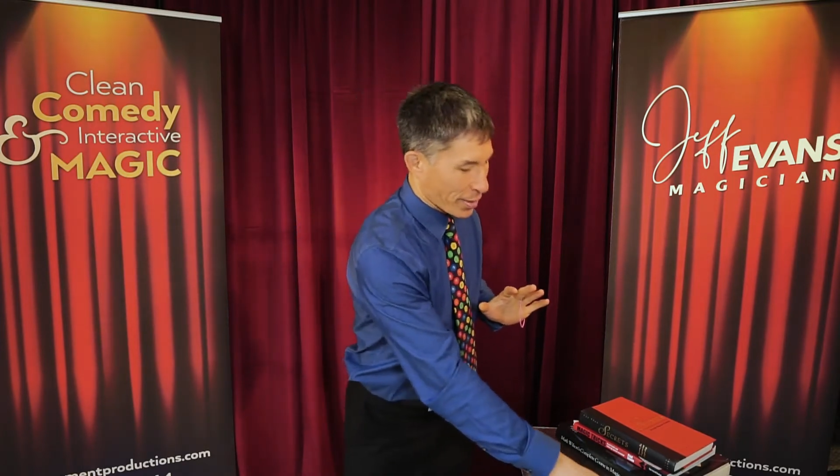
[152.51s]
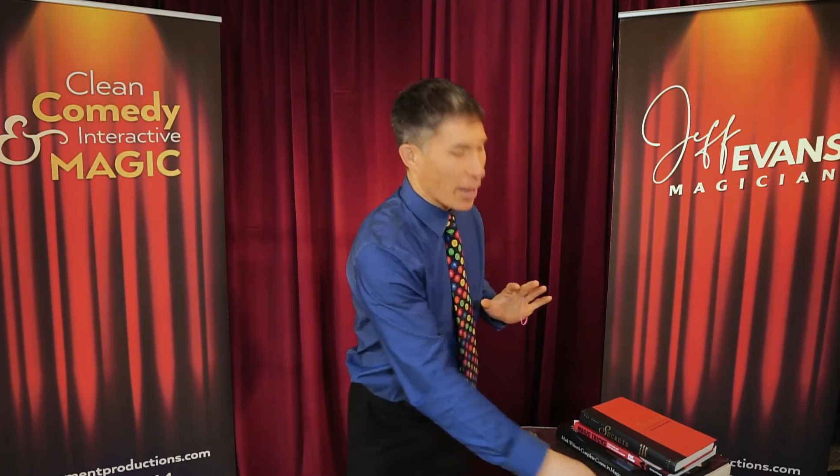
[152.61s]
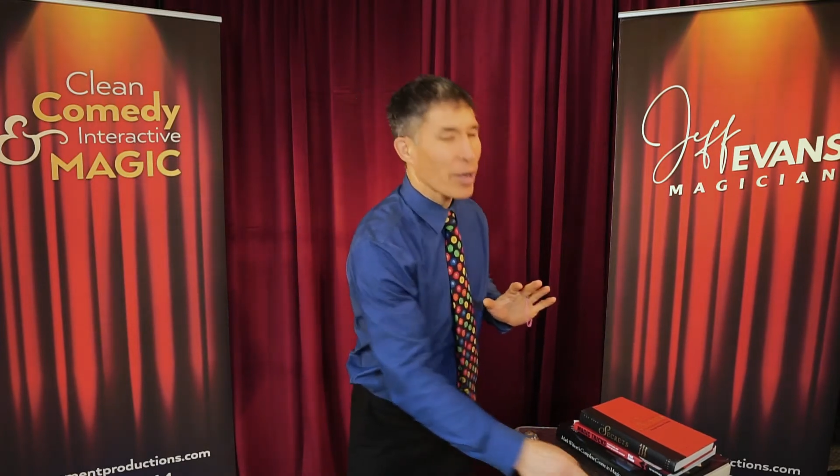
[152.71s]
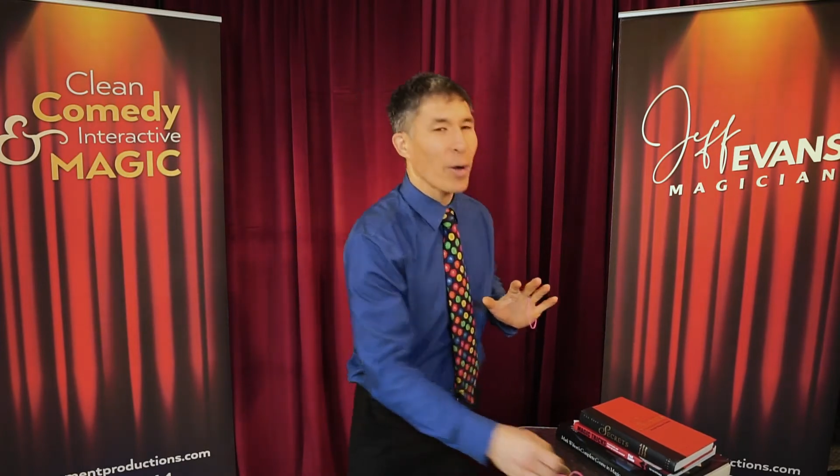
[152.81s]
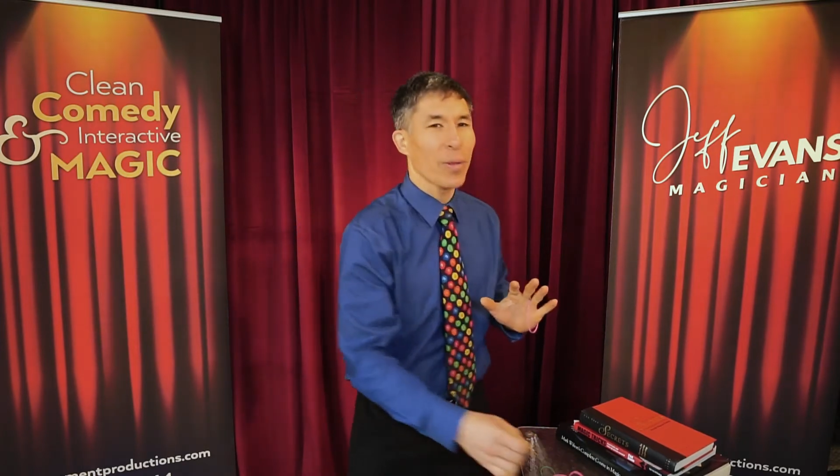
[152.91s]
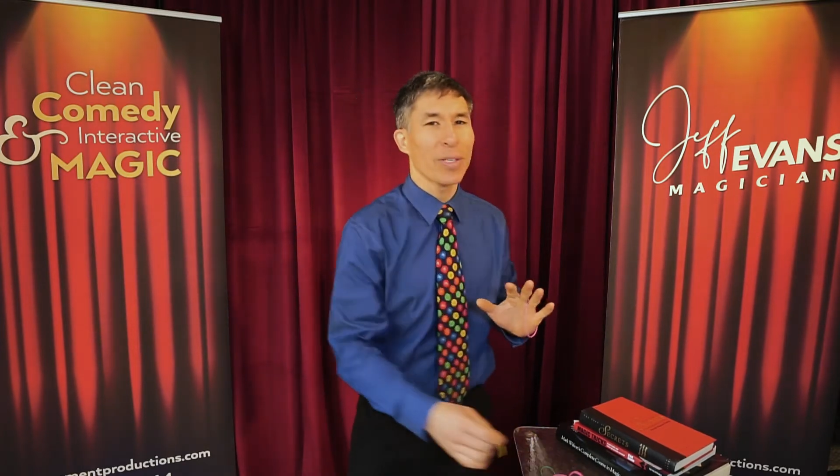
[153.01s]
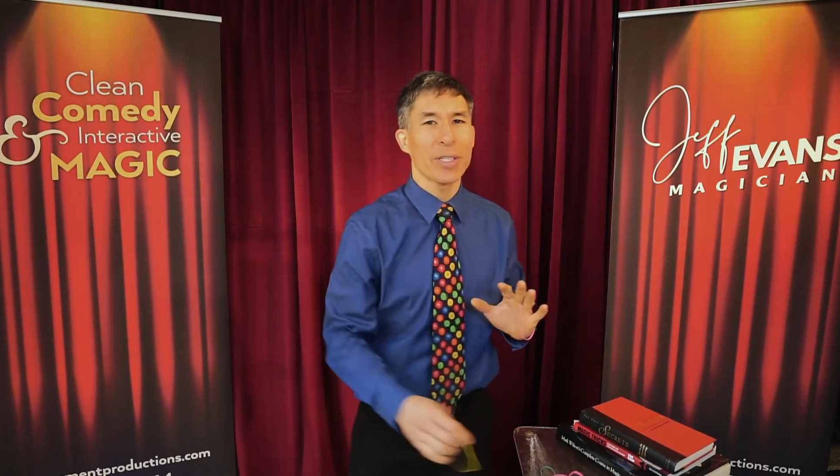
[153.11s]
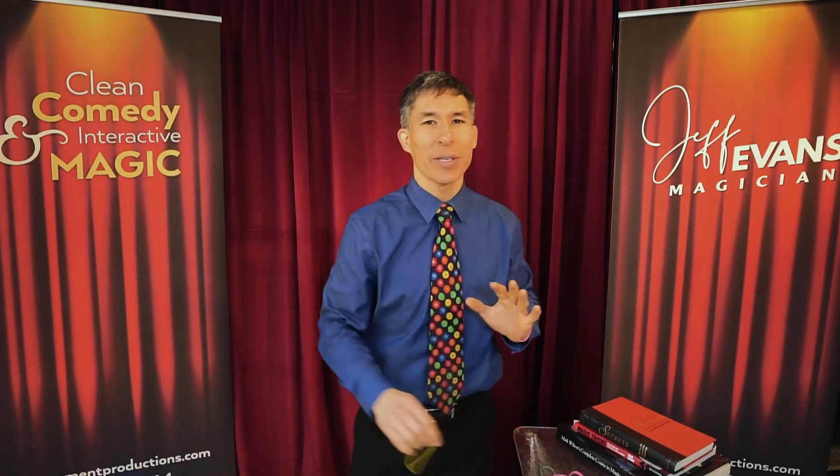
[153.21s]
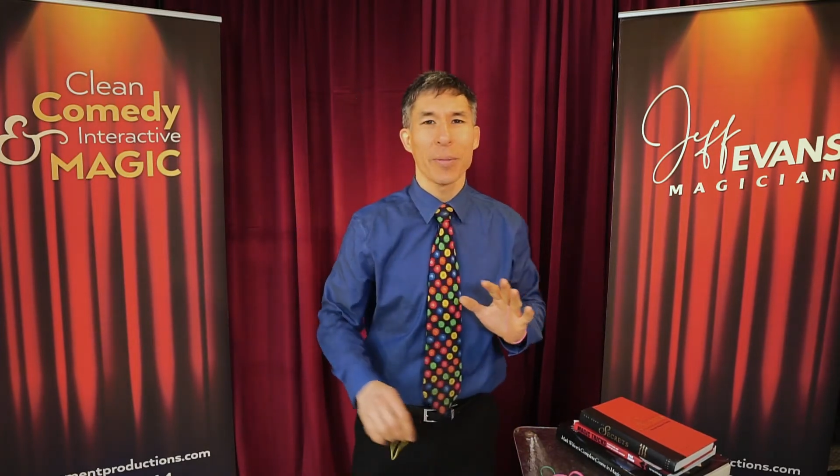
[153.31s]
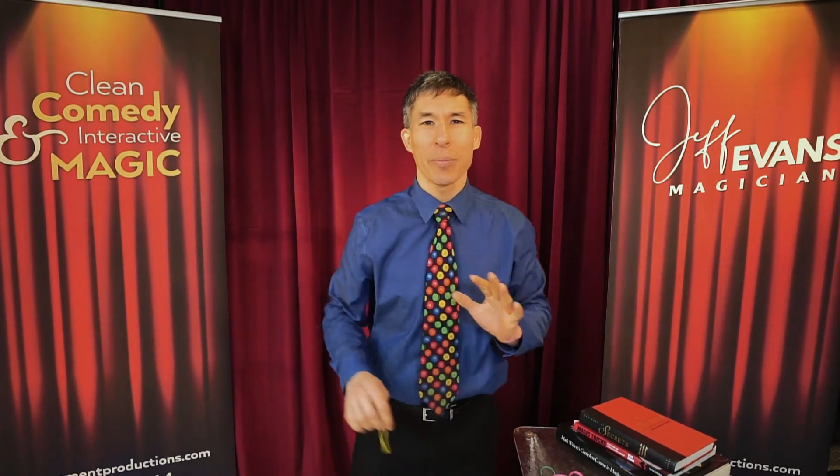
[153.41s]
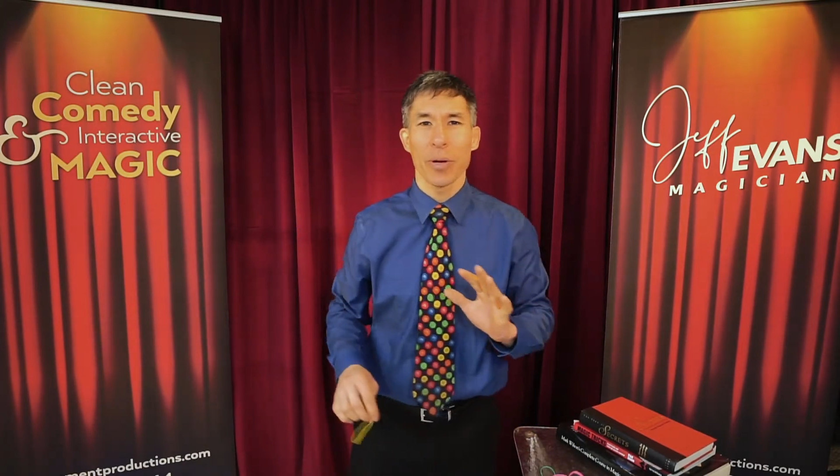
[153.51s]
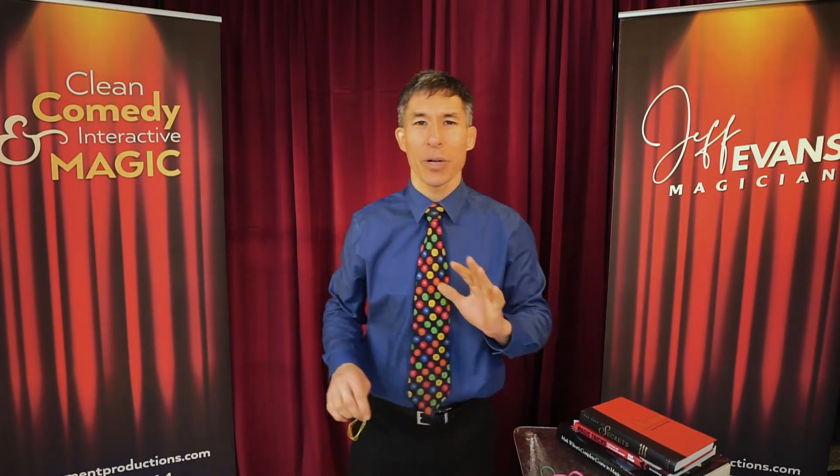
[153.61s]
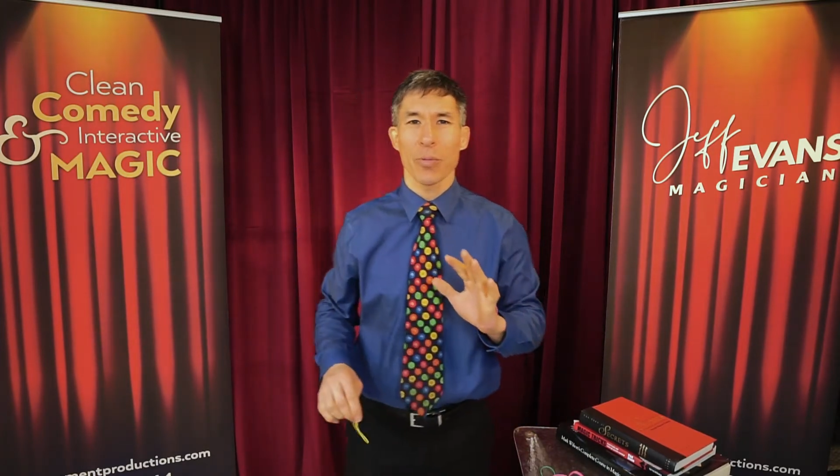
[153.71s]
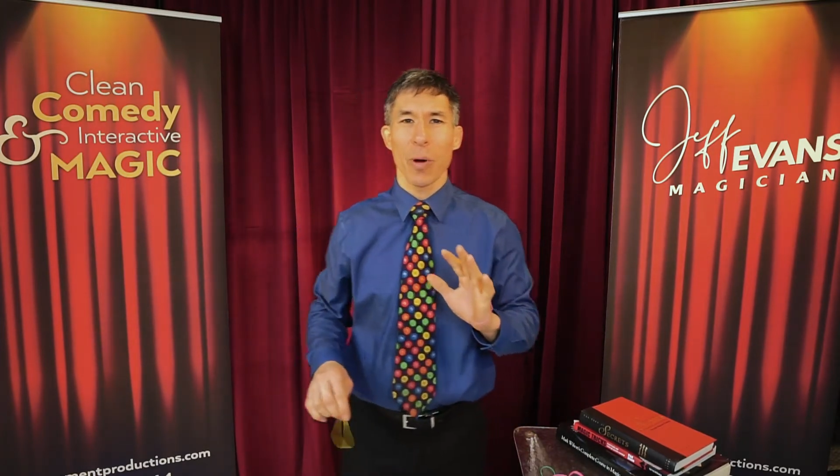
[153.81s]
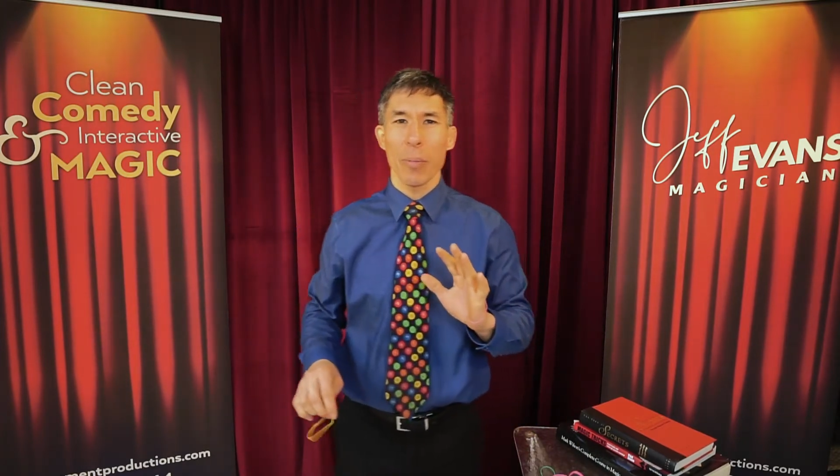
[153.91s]
I call this
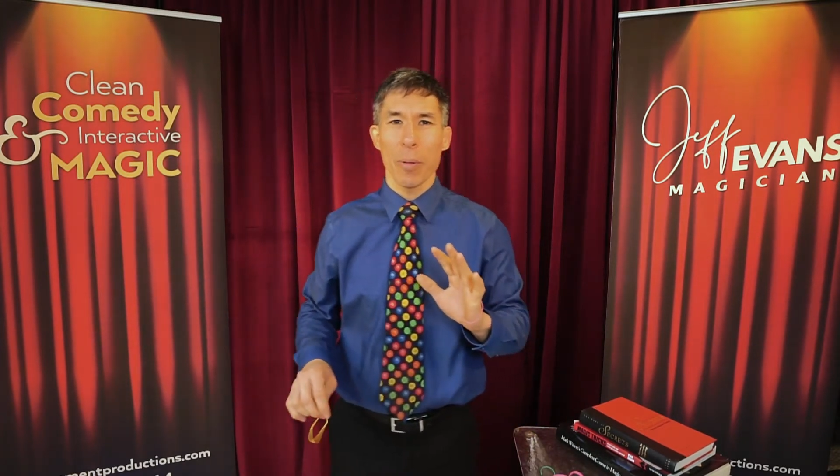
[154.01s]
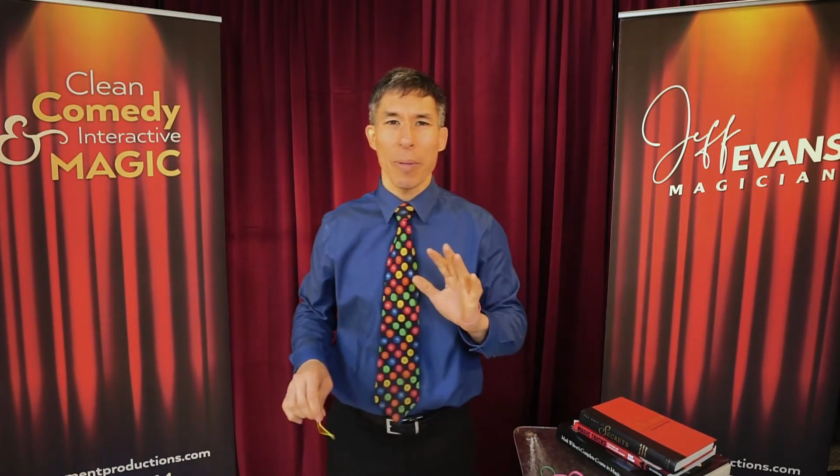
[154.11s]
putting rubber